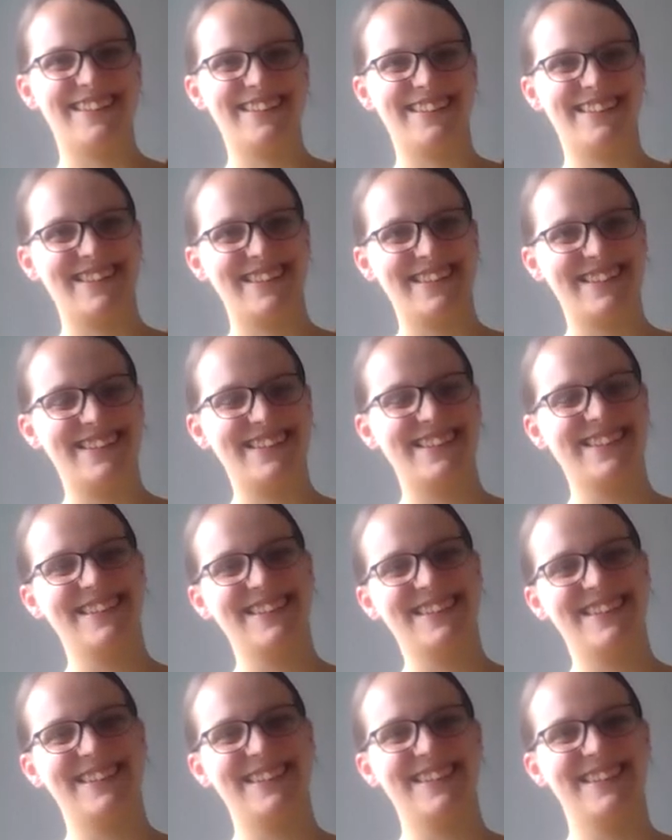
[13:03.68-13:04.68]

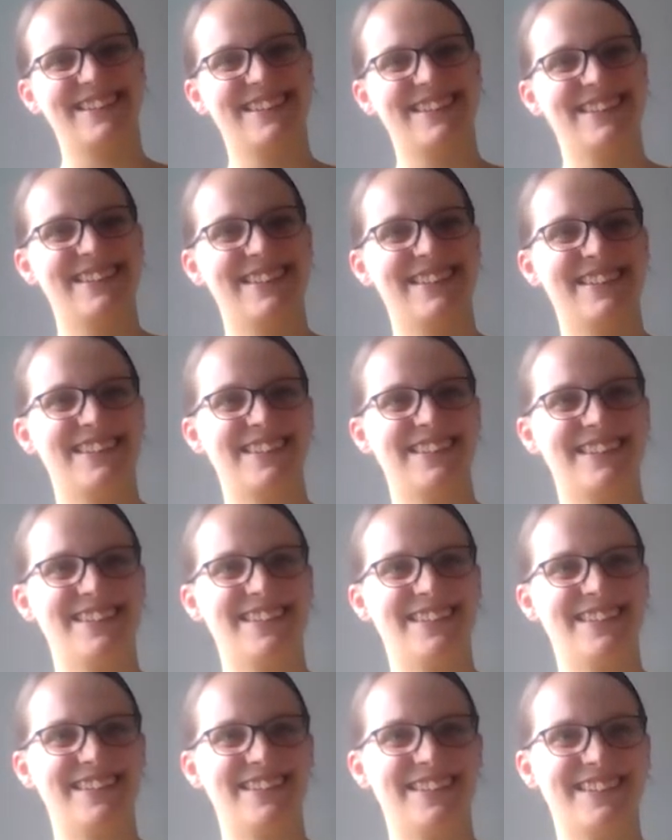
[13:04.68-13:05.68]

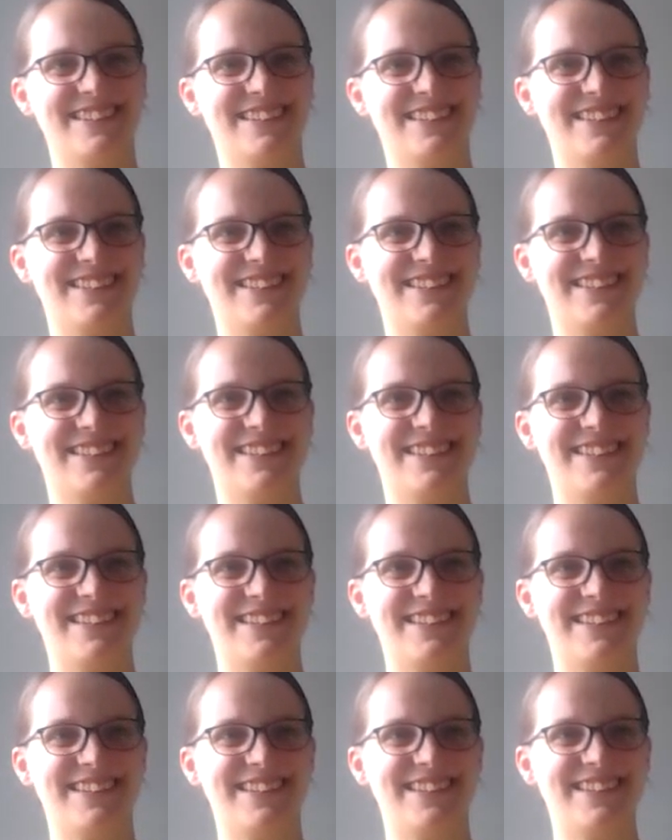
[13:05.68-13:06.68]

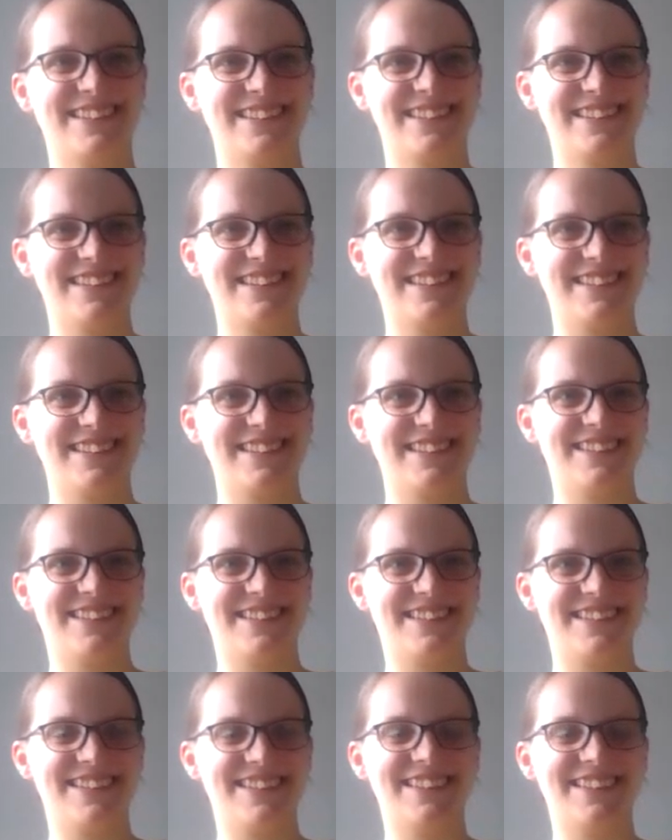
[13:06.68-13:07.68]

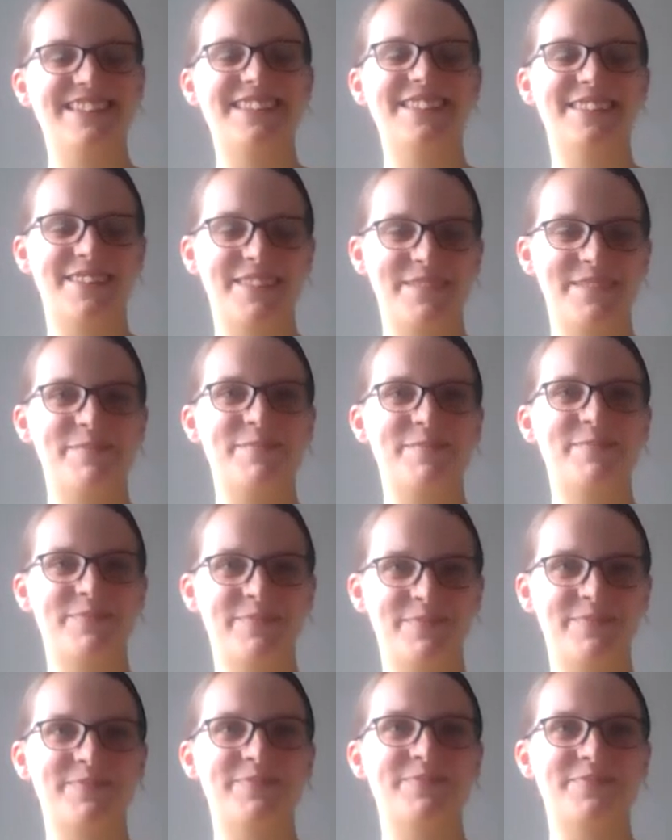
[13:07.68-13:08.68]

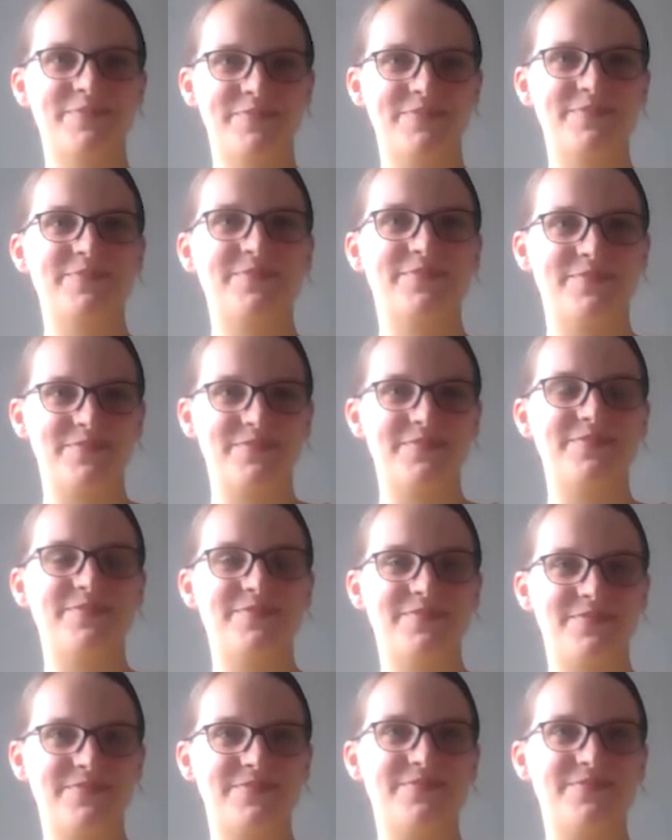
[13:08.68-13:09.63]
This person isn't speaking.